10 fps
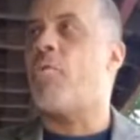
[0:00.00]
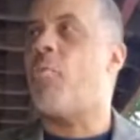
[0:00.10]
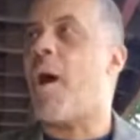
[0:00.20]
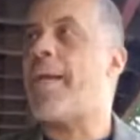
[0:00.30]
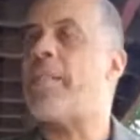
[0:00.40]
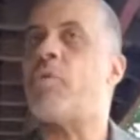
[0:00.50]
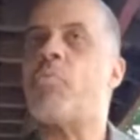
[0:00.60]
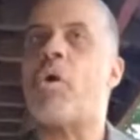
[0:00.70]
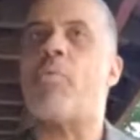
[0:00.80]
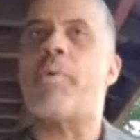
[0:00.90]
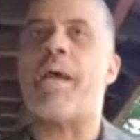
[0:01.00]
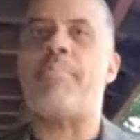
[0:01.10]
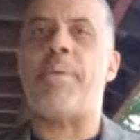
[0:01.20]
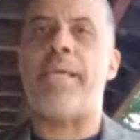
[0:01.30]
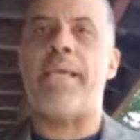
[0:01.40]
Why in the world would I
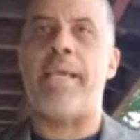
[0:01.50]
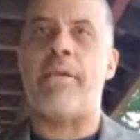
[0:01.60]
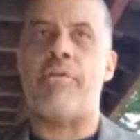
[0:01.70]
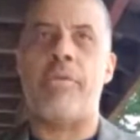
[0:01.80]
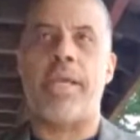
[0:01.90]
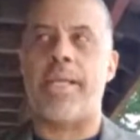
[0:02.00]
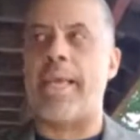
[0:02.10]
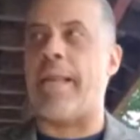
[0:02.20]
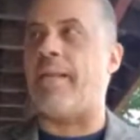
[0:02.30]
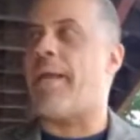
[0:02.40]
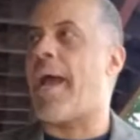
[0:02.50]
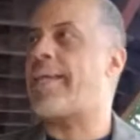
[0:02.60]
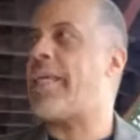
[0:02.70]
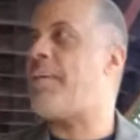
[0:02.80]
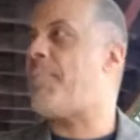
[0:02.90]
be here yet again? I
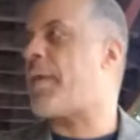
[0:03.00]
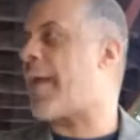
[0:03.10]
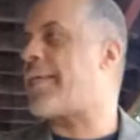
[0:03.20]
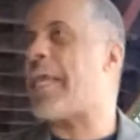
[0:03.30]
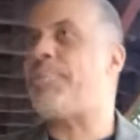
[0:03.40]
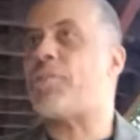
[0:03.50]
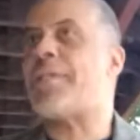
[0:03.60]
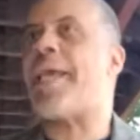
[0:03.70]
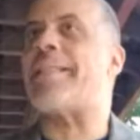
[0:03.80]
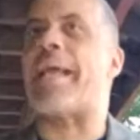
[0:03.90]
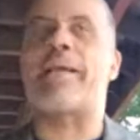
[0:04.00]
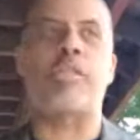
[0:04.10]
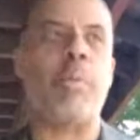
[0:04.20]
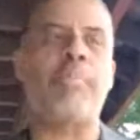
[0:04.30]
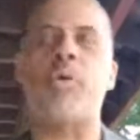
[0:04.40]
keep saying that because
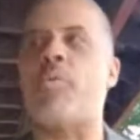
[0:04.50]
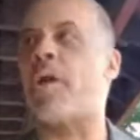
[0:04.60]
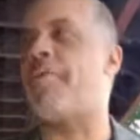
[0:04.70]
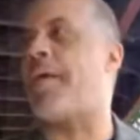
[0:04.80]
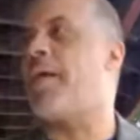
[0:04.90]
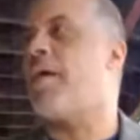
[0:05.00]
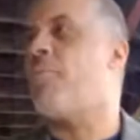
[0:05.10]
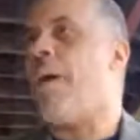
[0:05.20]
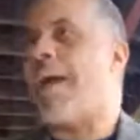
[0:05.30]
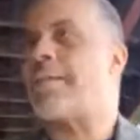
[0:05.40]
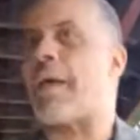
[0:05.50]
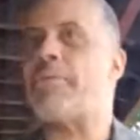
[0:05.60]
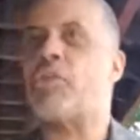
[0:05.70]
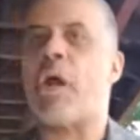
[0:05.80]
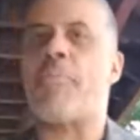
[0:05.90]
people are wondering, why is Larry
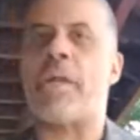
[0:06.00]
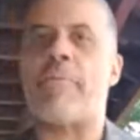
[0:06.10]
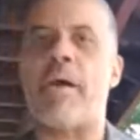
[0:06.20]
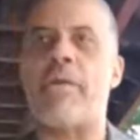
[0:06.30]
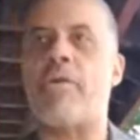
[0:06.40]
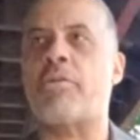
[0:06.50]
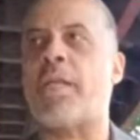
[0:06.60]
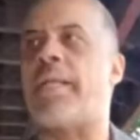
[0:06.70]
Sharpe running around New York State